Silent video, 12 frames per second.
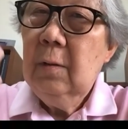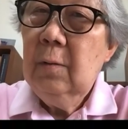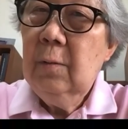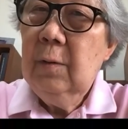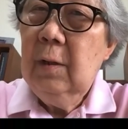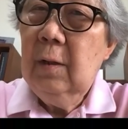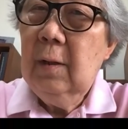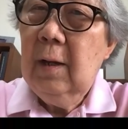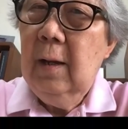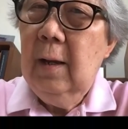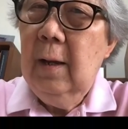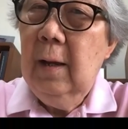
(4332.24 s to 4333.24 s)
to the
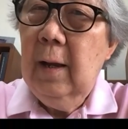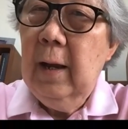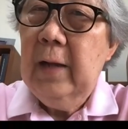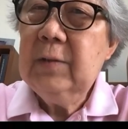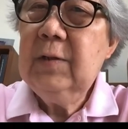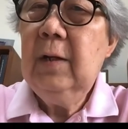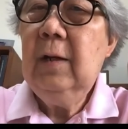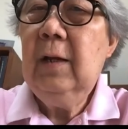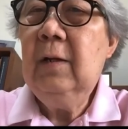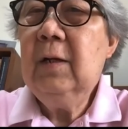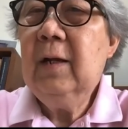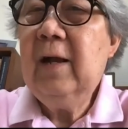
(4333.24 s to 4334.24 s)
ASEAN
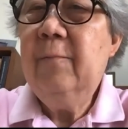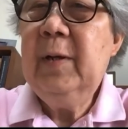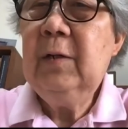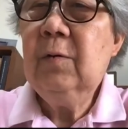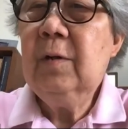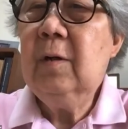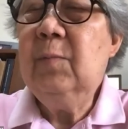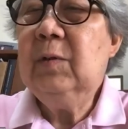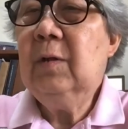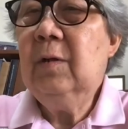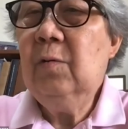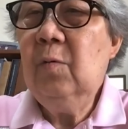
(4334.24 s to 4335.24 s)
Intergovernmental
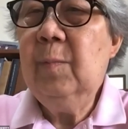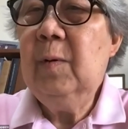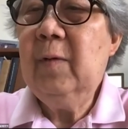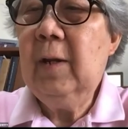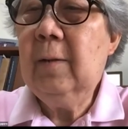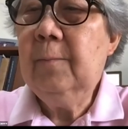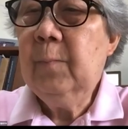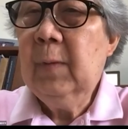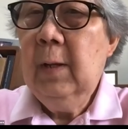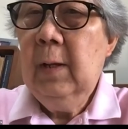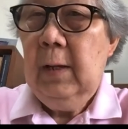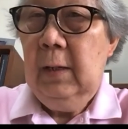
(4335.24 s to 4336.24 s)
Commission on Human Rights
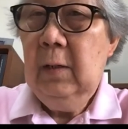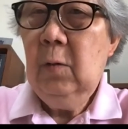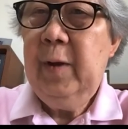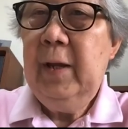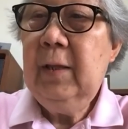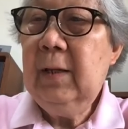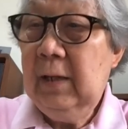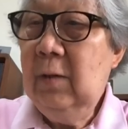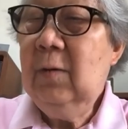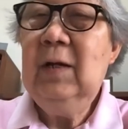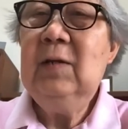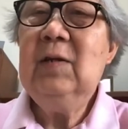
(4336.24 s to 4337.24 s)
in the way that
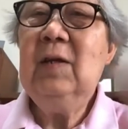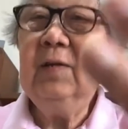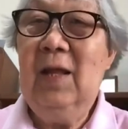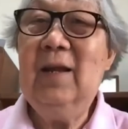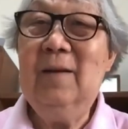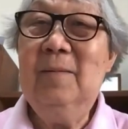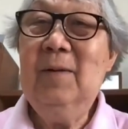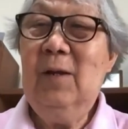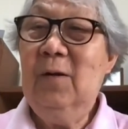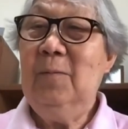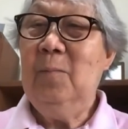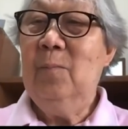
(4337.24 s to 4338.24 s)
Indonesia has done, you
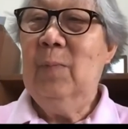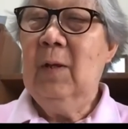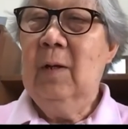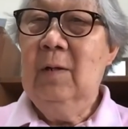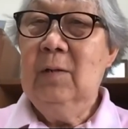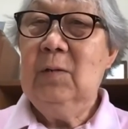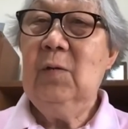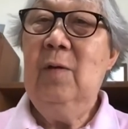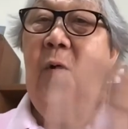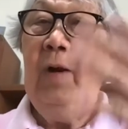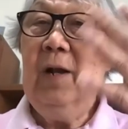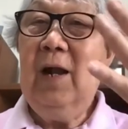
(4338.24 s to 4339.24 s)
know? So if
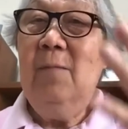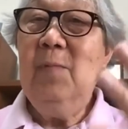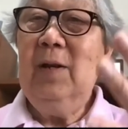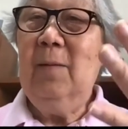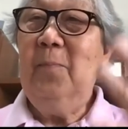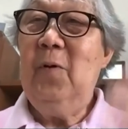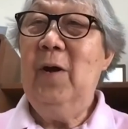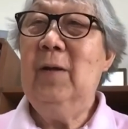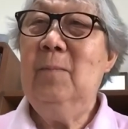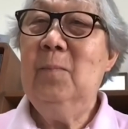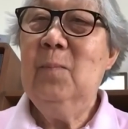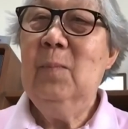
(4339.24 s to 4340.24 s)
more government
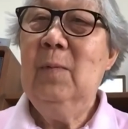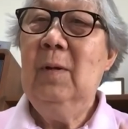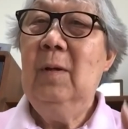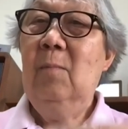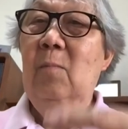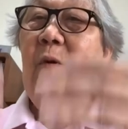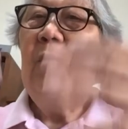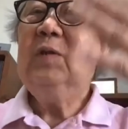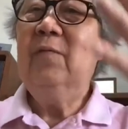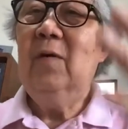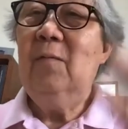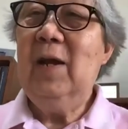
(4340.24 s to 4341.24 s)
appoint more
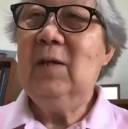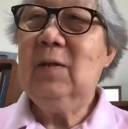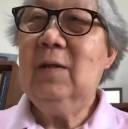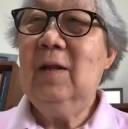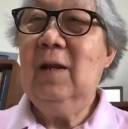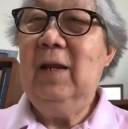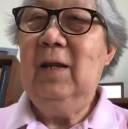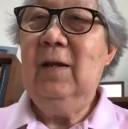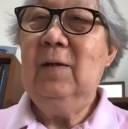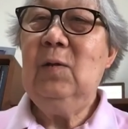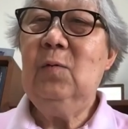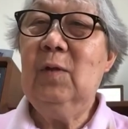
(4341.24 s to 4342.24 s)
civil rights
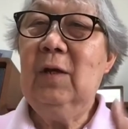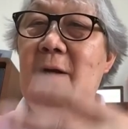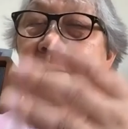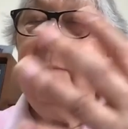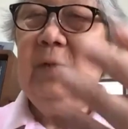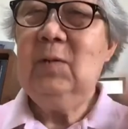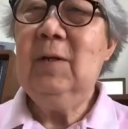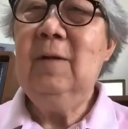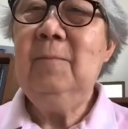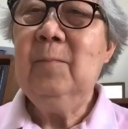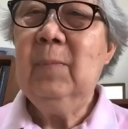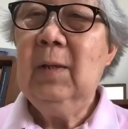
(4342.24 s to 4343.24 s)
leaders to the
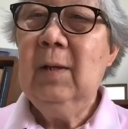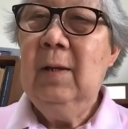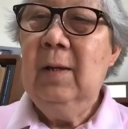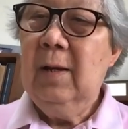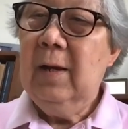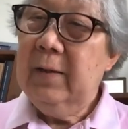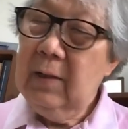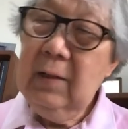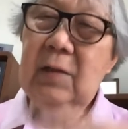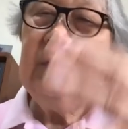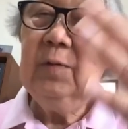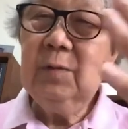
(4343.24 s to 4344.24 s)
commission, I think
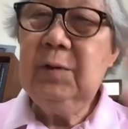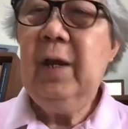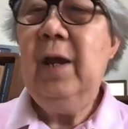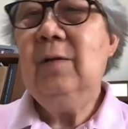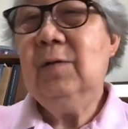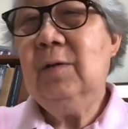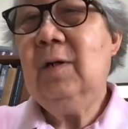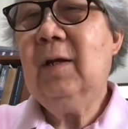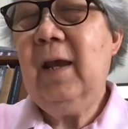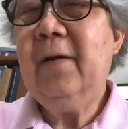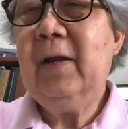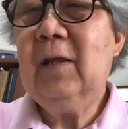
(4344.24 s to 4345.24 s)
this will change the
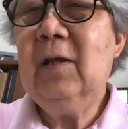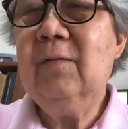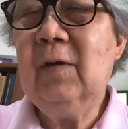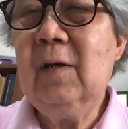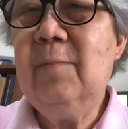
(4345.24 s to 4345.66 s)
character of the